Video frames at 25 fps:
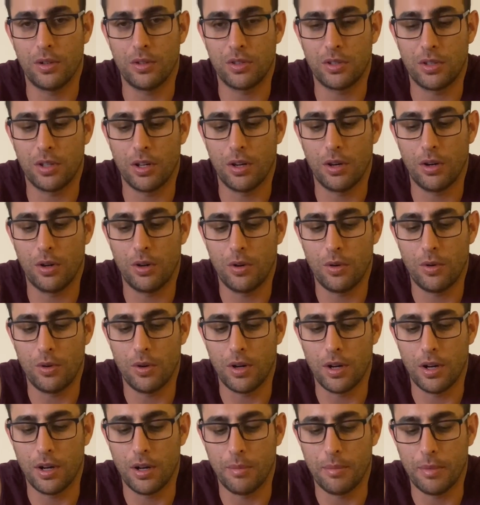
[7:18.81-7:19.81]
So
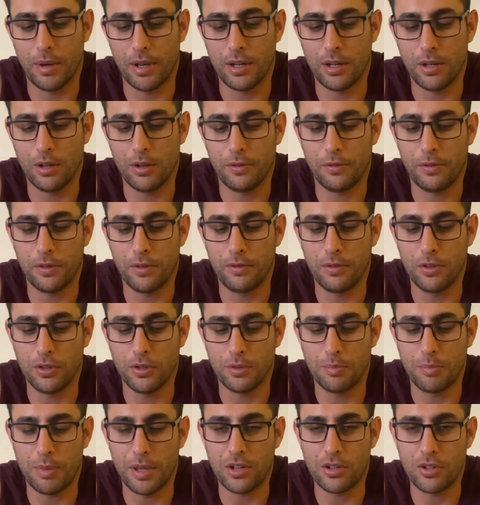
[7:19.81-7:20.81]
I know if you've
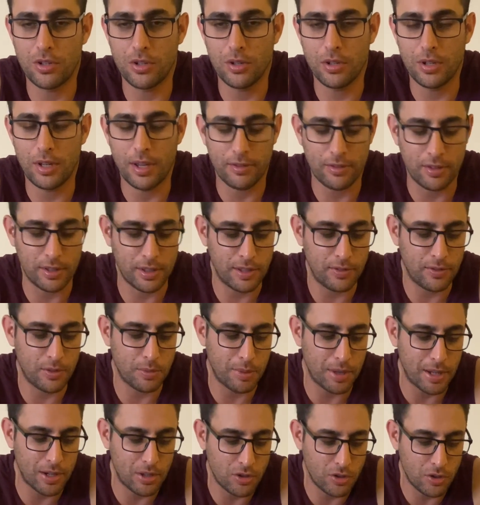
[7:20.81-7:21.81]
used Benadryl, you have to leave the
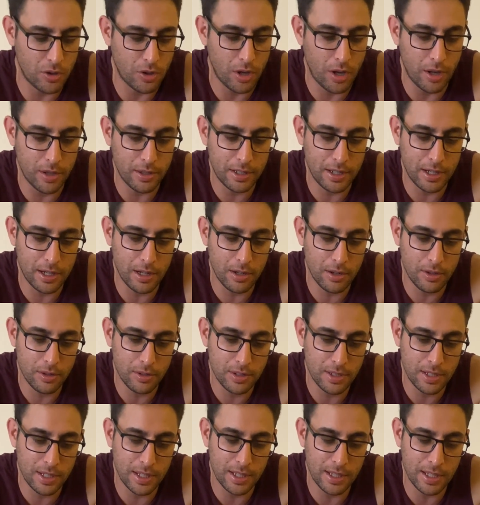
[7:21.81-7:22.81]
Benadryl on there
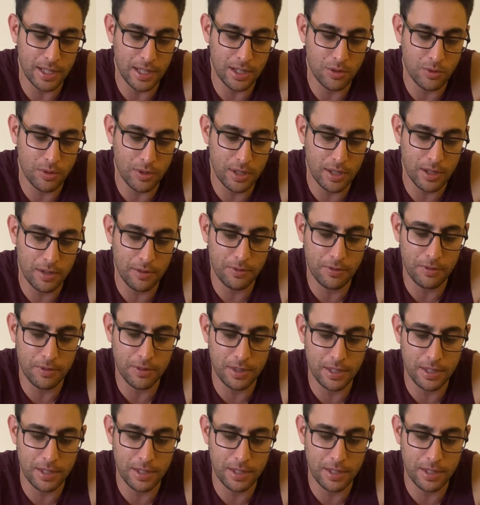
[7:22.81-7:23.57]
to get the itch relief.